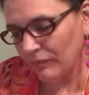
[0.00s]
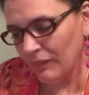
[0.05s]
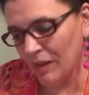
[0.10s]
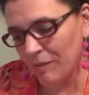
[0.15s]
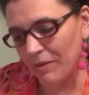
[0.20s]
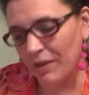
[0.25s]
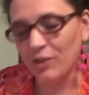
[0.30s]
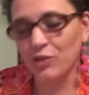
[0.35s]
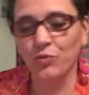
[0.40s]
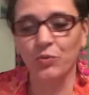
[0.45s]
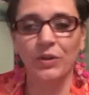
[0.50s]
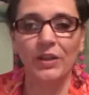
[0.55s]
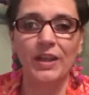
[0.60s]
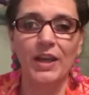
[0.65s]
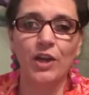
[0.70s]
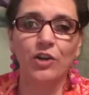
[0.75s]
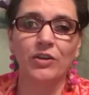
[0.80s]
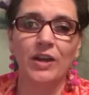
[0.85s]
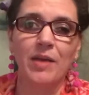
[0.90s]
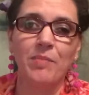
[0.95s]
I mean, it's really
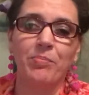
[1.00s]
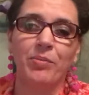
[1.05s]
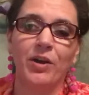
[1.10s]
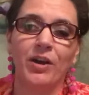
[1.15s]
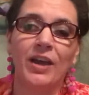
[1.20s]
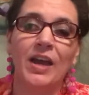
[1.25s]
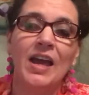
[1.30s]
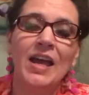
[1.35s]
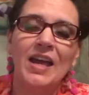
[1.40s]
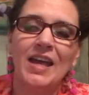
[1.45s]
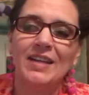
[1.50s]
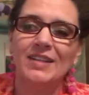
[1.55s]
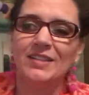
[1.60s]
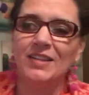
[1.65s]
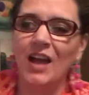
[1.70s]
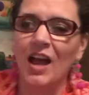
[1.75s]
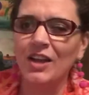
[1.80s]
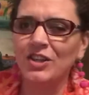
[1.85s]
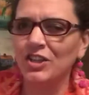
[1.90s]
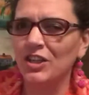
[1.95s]
a great book. It's
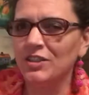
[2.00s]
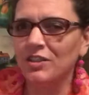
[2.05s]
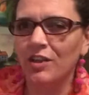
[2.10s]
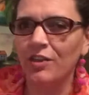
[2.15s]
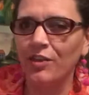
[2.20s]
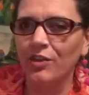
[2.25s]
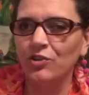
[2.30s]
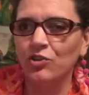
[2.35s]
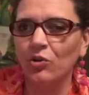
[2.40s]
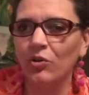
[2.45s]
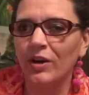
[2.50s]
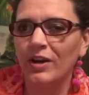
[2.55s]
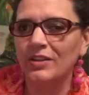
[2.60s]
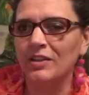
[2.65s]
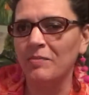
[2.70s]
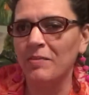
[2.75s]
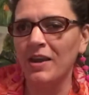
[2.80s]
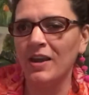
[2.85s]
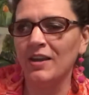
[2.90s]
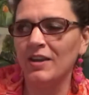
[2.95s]
not just a thesaurus.
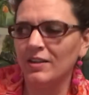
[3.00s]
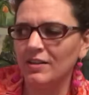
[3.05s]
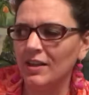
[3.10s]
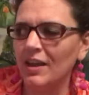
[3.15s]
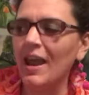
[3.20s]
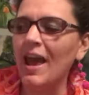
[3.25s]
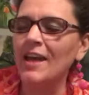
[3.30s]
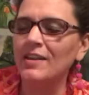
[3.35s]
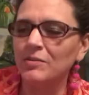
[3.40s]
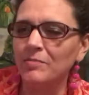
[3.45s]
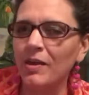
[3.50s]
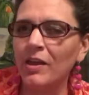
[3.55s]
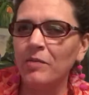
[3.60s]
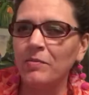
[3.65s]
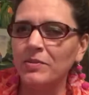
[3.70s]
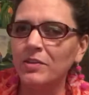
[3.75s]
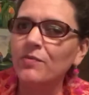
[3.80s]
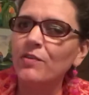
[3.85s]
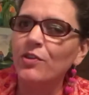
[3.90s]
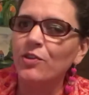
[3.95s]
I mean, it has some
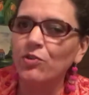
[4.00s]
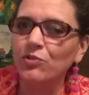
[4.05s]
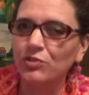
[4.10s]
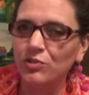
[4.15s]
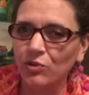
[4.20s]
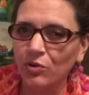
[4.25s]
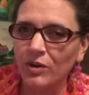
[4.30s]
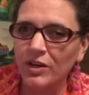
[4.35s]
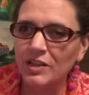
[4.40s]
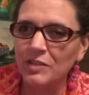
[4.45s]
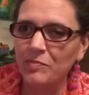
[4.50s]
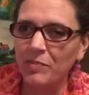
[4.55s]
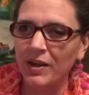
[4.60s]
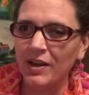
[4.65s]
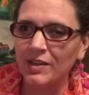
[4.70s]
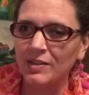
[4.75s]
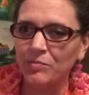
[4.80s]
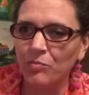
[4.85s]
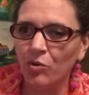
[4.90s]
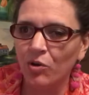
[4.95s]
elements of a thesaurus, but
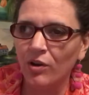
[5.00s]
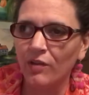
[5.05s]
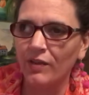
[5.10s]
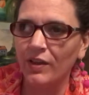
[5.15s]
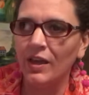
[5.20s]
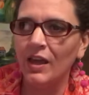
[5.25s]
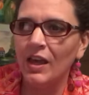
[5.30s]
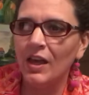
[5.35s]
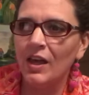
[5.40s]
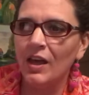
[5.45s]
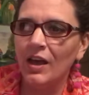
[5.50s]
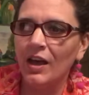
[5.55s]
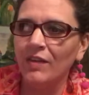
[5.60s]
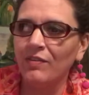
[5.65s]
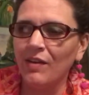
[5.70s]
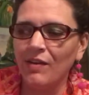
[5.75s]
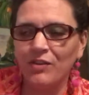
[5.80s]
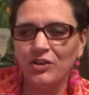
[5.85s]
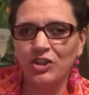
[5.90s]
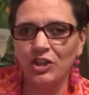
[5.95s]
it's more of a, if
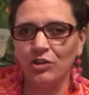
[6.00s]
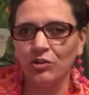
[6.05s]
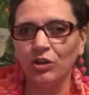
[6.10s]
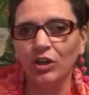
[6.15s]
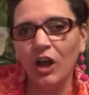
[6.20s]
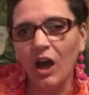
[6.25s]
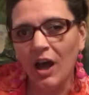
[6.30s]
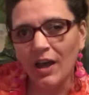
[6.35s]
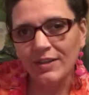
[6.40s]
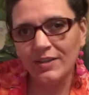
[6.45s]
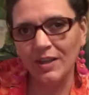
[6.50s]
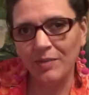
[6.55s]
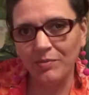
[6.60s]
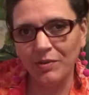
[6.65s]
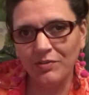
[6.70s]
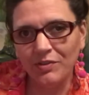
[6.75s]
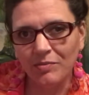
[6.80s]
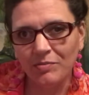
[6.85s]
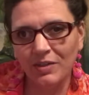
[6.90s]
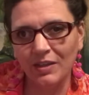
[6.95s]
you have a general concept
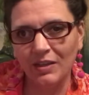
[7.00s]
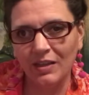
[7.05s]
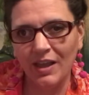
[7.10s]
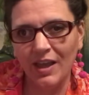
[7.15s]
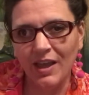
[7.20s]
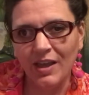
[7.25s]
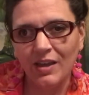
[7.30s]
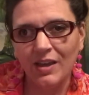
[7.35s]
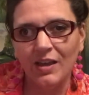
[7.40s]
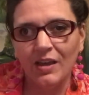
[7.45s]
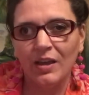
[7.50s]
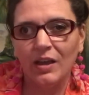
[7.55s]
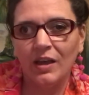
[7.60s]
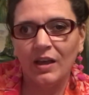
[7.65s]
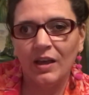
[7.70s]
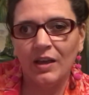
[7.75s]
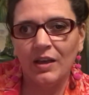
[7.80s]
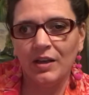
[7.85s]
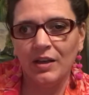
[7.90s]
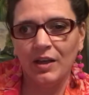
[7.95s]
of something, like
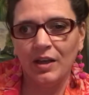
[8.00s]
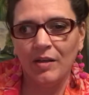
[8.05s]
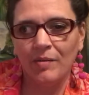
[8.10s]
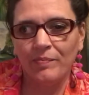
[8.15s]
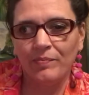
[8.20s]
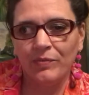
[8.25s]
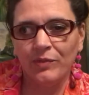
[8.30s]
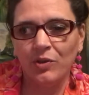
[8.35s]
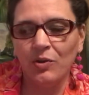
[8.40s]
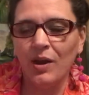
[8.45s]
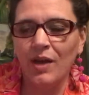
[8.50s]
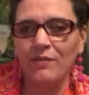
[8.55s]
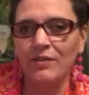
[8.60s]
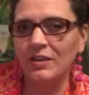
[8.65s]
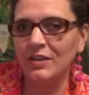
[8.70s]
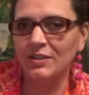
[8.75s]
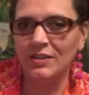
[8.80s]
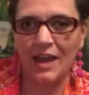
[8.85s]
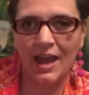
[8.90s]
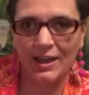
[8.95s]
you have a
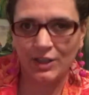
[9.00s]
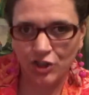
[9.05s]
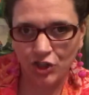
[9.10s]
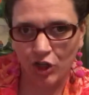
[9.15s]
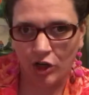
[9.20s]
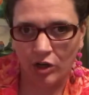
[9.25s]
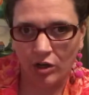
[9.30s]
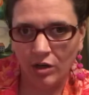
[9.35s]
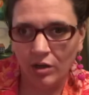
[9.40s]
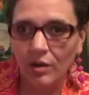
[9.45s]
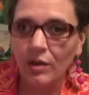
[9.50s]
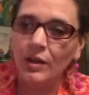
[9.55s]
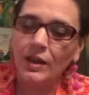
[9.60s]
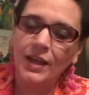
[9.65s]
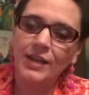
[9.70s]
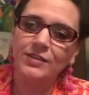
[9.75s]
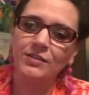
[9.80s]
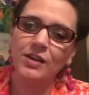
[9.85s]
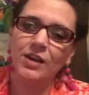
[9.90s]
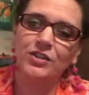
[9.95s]
disaster,
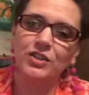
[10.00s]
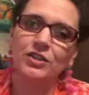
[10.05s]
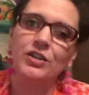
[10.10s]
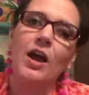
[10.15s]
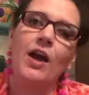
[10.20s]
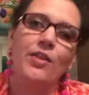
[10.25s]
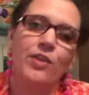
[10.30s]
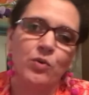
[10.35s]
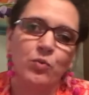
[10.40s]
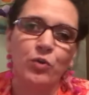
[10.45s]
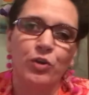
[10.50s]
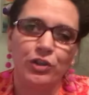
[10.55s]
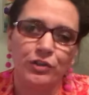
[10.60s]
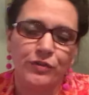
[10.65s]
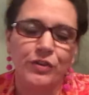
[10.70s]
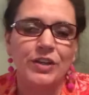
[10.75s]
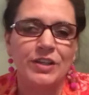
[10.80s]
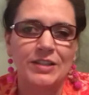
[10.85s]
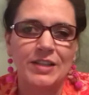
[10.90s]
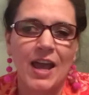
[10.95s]
it's just other words
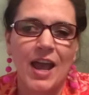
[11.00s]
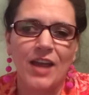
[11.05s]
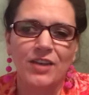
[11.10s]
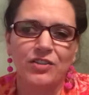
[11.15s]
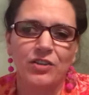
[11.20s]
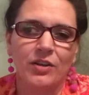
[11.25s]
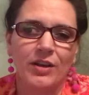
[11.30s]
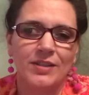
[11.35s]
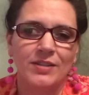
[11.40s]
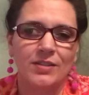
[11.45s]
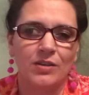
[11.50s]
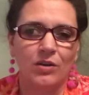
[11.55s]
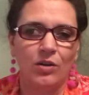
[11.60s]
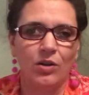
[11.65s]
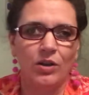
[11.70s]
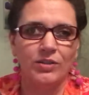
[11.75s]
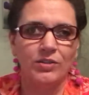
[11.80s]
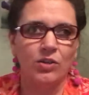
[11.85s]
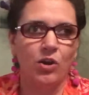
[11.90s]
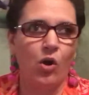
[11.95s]
for disaster,
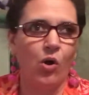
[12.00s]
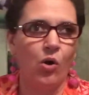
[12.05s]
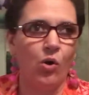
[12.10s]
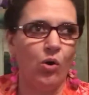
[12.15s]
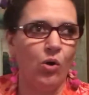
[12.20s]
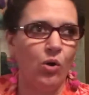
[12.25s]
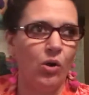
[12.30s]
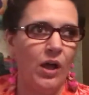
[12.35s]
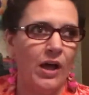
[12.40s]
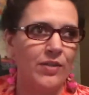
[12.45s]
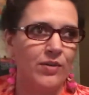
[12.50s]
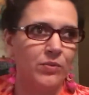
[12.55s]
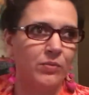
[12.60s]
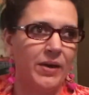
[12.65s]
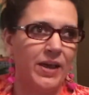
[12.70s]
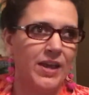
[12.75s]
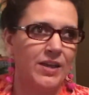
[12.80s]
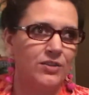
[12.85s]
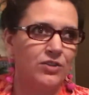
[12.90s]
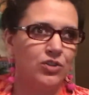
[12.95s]
it's whole other
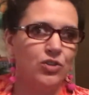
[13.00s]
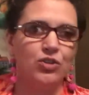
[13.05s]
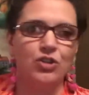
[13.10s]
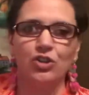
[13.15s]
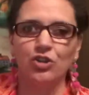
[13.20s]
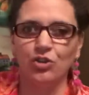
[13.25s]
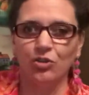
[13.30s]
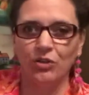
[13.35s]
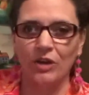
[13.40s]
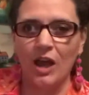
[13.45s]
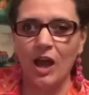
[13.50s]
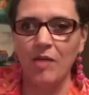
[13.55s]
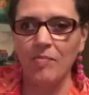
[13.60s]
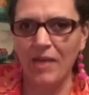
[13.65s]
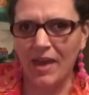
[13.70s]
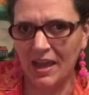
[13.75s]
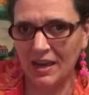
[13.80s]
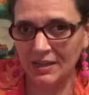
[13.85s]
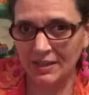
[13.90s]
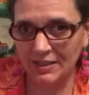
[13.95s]
ways to describe
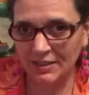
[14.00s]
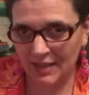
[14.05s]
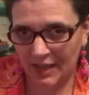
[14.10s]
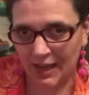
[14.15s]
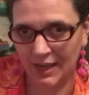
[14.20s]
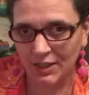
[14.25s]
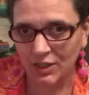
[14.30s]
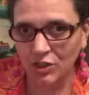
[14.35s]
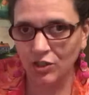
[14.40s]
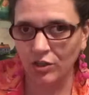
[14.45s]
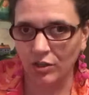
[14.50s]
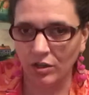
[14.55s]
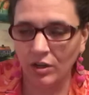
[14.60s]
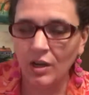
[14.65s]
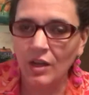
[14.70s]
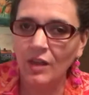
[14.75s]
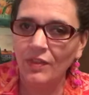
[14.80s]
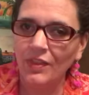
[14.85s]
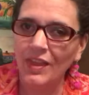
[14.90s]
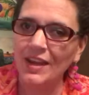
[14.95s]
a disaster.
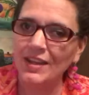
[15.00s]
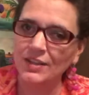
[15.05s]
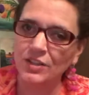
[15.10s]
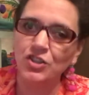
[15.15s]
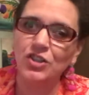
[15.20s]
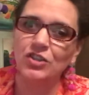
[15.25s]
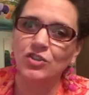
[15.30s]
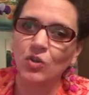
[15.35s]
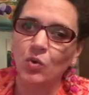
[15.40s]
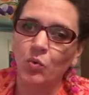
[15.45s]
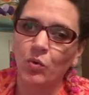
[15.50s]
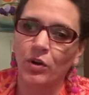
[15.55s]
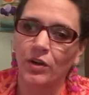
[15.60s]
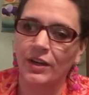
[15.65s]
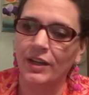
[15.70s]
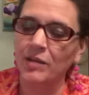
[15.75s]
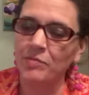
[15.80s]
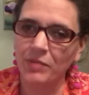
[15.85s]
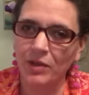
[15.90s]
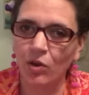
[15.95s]
That isn't just a word,
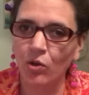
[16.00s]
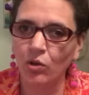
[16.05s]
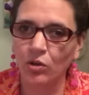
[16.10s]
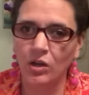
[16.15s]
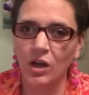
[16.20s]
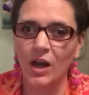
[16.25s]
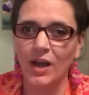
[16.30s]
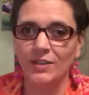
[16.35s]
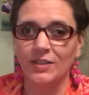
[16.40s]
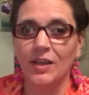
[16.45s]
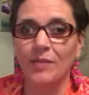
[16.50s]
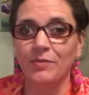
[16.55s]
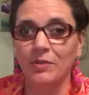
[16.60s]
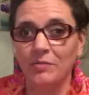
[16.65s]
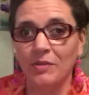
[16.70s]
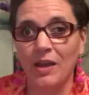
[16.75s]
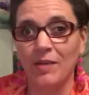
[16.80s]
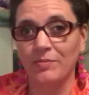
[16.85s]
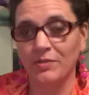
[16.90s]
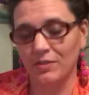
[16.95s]
it can be a whole concept.
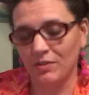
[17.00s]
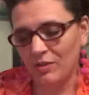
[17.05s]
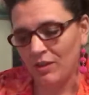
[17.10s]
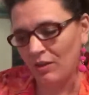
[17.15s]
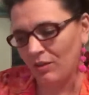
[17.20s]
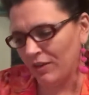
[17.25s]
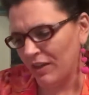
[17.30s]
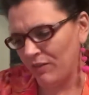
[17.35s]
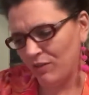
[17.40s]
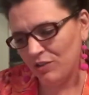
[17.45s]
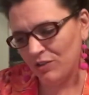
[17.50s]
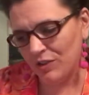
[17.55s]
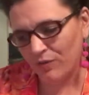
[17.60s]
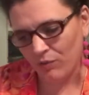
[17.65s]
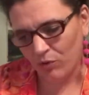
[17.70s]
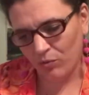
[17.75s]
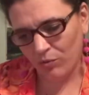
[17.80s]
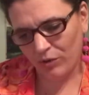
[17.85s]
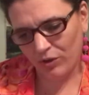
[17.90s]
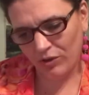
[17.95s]
Sometimes they'll give you
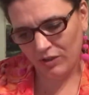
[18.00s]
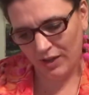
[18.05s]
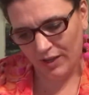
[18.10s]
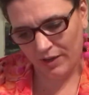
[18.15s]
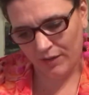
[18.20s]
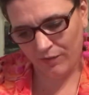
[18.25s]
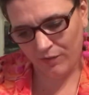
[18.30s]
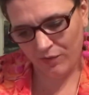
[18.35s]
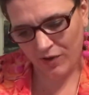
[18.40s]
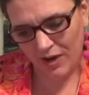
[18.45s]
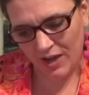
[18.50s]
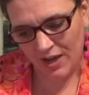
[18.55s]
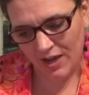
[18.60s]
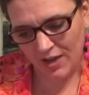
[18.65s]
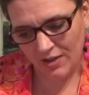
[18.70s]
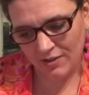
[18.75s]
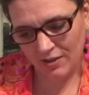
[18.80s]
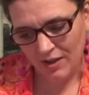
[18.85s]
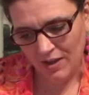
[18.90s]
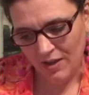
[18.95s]
several words, like a
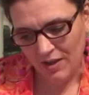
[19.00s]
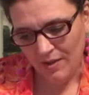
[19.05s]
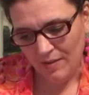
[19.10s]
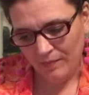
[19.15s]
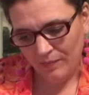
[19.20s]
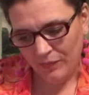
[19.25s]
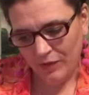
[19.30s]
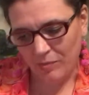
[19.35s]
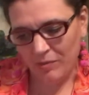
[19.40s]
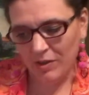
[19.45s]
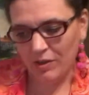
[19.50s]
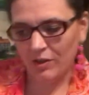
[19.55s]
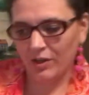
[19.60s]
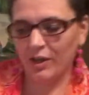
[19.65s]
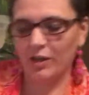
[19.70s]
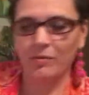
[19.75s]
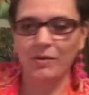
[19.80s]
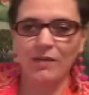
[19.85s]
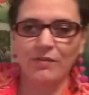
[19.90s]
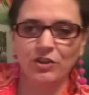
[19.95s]
phrase. I mean, look
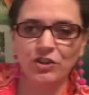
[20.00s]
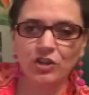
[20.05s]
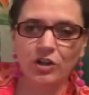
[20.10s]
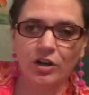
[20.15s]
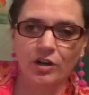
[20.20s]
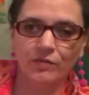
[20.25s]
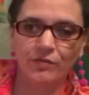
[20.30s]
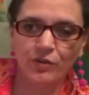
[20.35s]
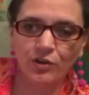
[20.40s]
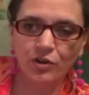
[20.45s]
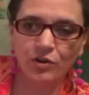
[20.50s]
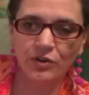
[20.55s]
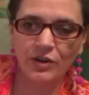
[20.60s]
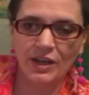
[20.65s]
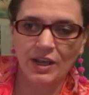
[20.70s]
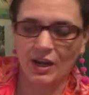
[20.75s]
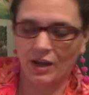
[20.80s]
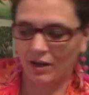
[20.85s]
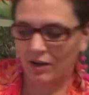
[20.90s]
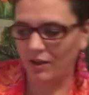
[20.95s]
here, we have a chart for
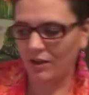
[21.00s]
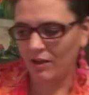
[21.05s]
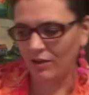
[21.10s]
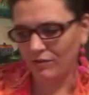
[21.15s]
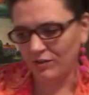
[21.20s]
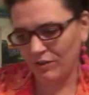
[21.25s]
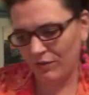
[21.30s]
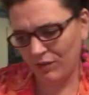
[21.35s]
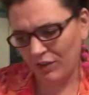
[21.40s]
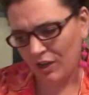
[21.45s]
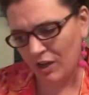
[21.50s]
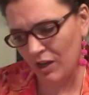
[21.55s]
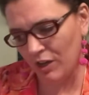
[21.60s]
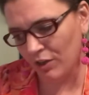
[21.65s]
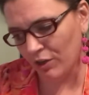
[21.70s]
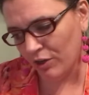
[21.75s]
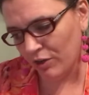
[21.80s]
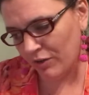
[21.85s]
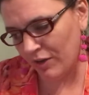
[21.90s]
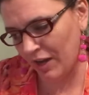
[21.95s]
green, the
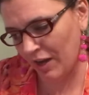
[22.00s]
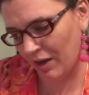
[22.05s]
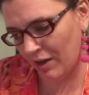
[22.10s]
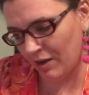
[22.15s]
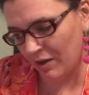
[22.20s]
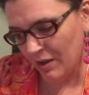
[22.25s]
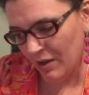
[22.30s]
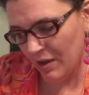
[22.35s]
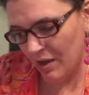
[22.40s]
color green.